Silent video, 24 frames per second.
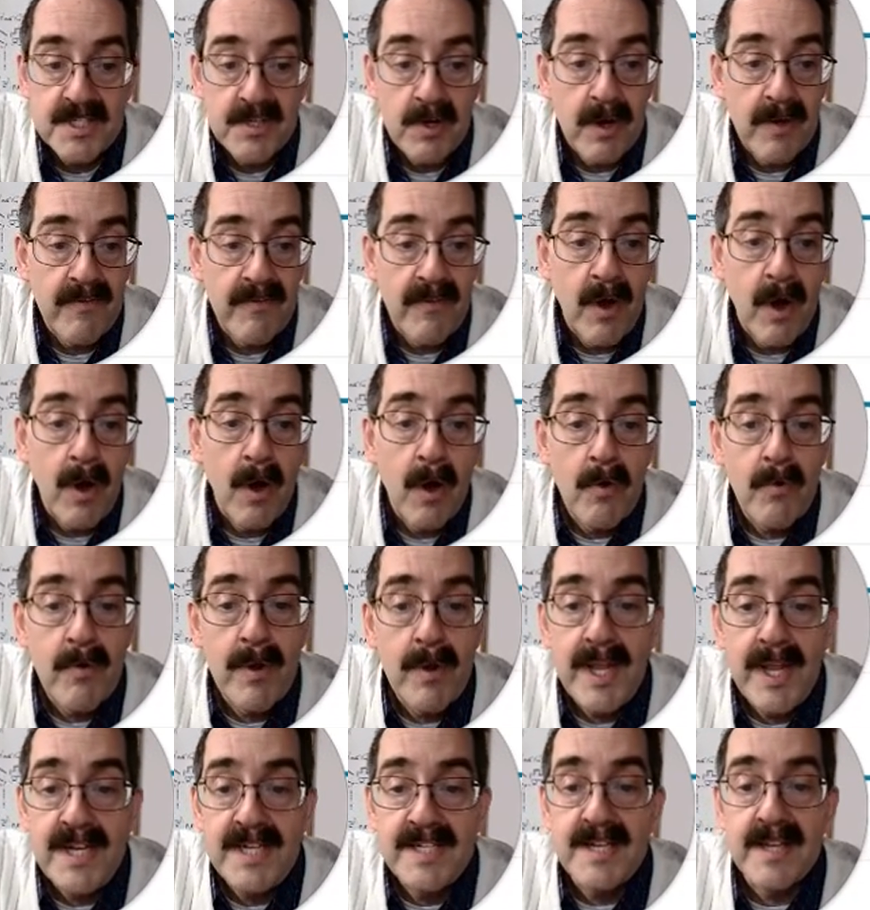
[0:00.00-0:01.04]
so I've
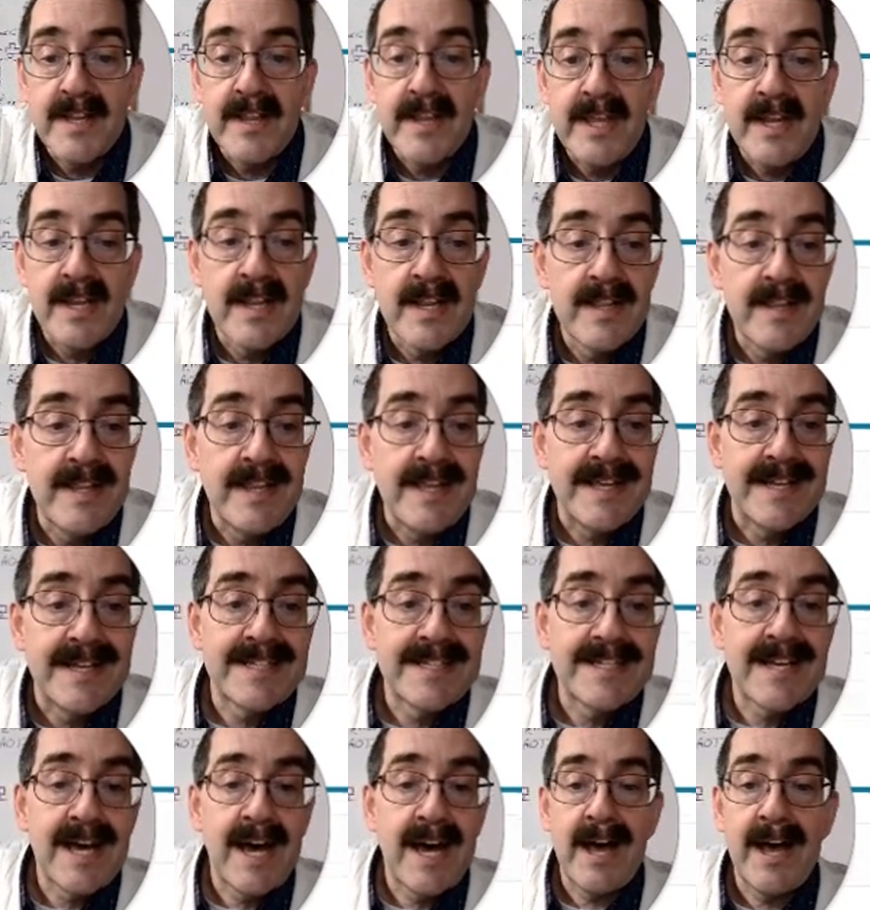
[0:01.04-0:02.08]
already deleted the
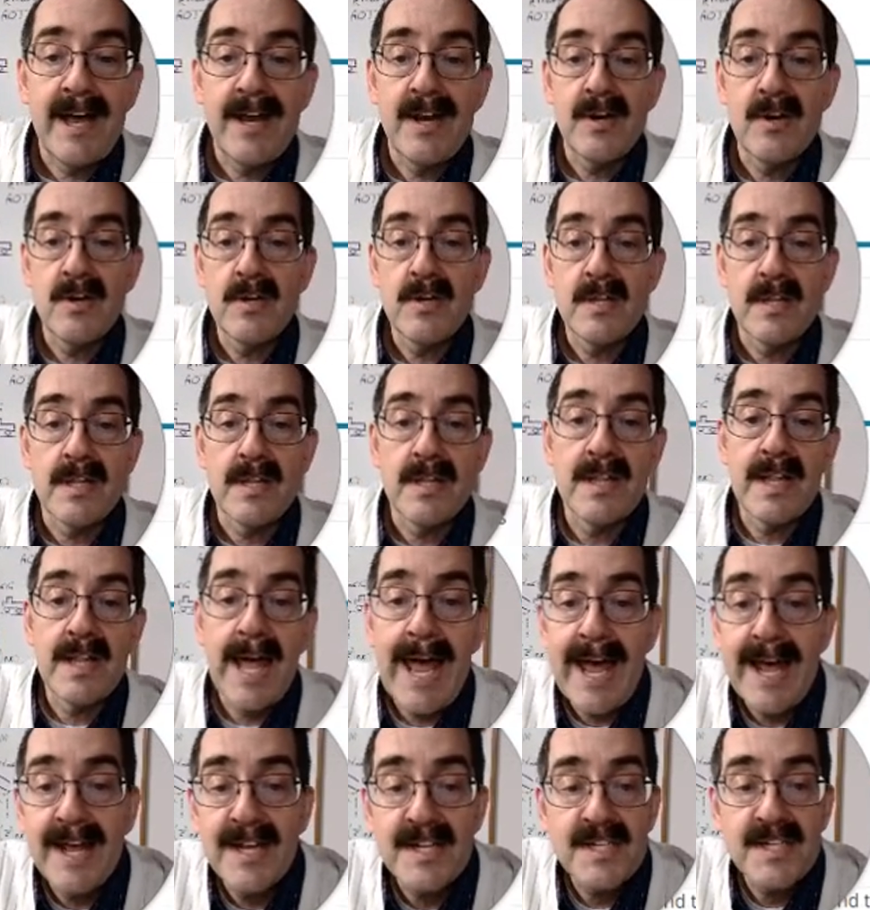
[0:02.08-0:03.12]
entire
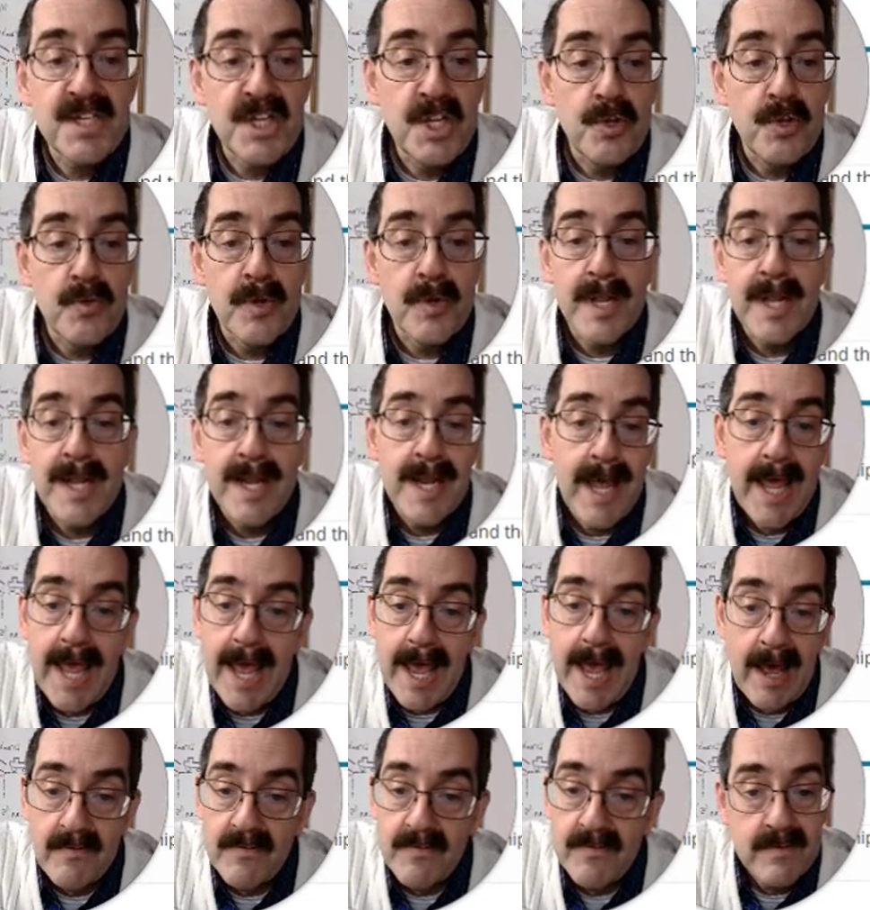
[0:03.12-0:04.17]
last unit and a
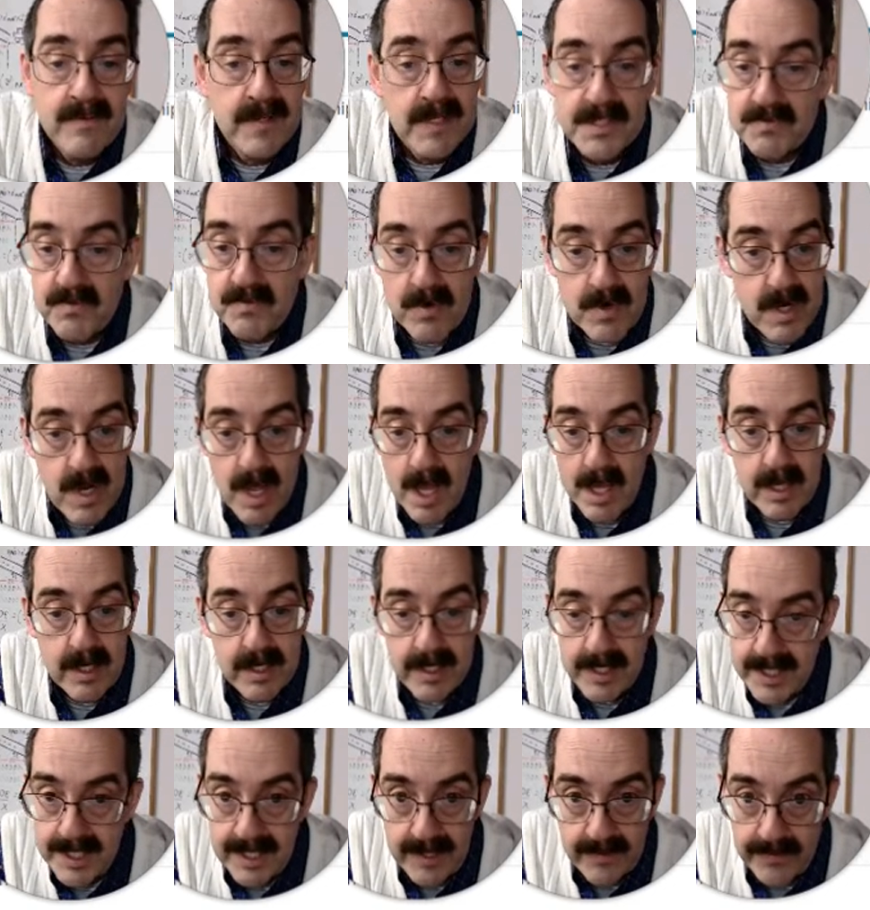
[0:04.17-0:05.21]
half because we're not
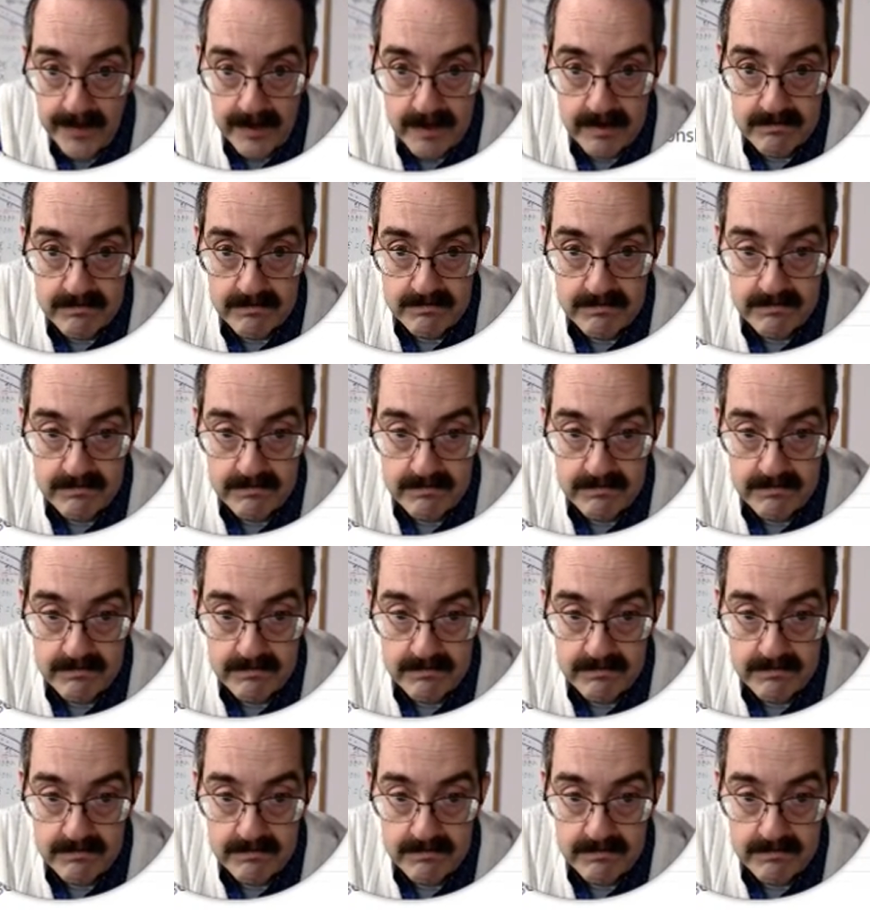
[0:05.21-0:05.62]
going to get there.